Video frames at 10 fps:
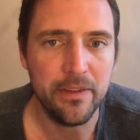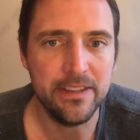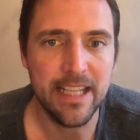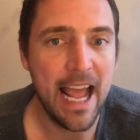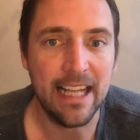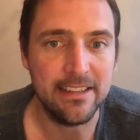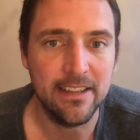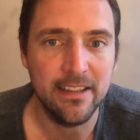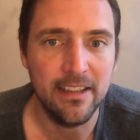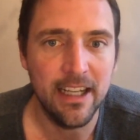debt.
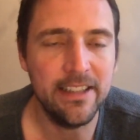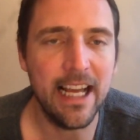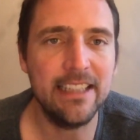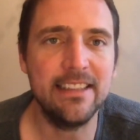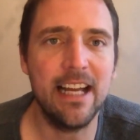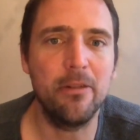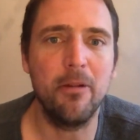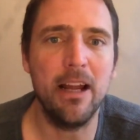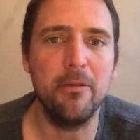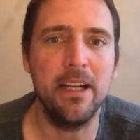And that's not a
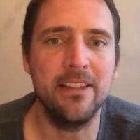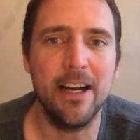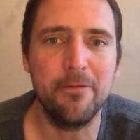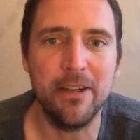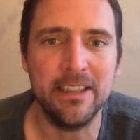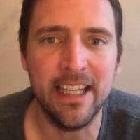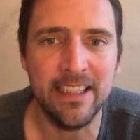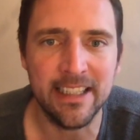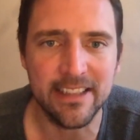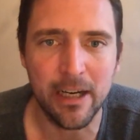right wing, left wing thing.
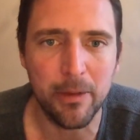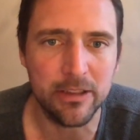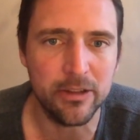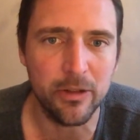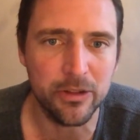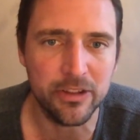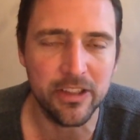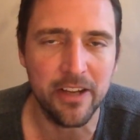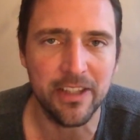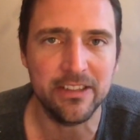That's not about social
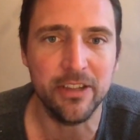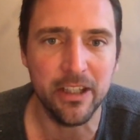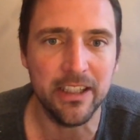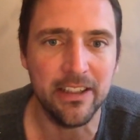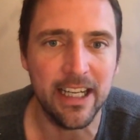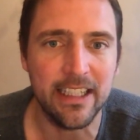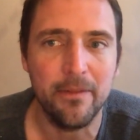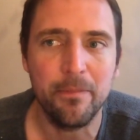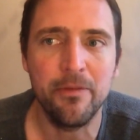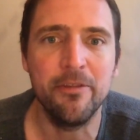stuff. That's literally like
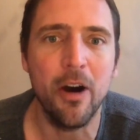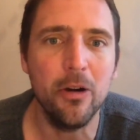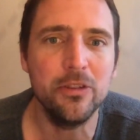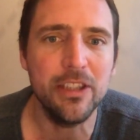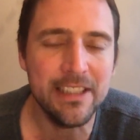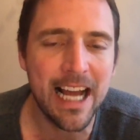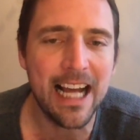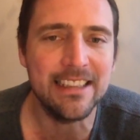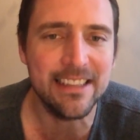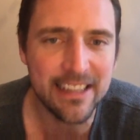vote to
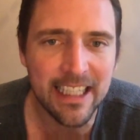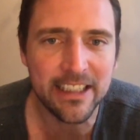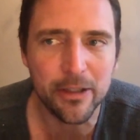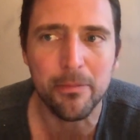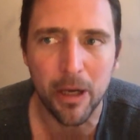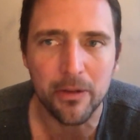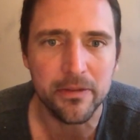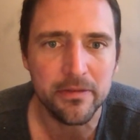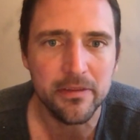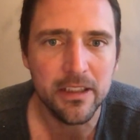not sink your boat.
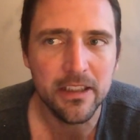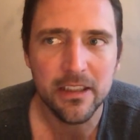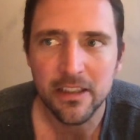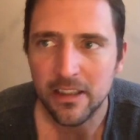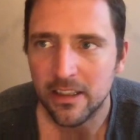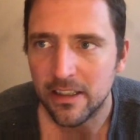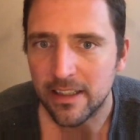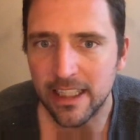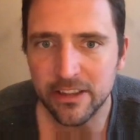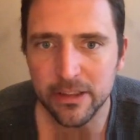
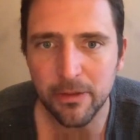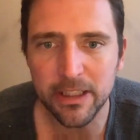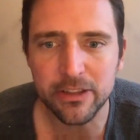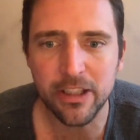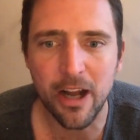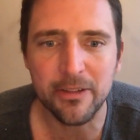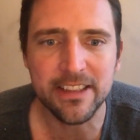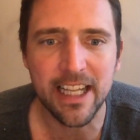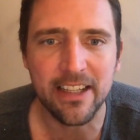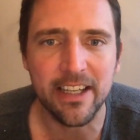That's just what you should always
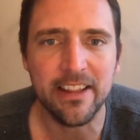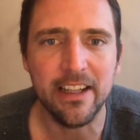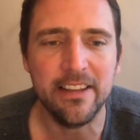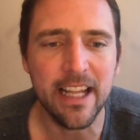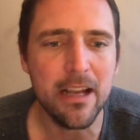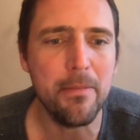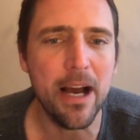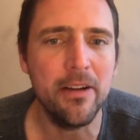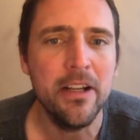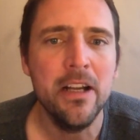think. Like, think about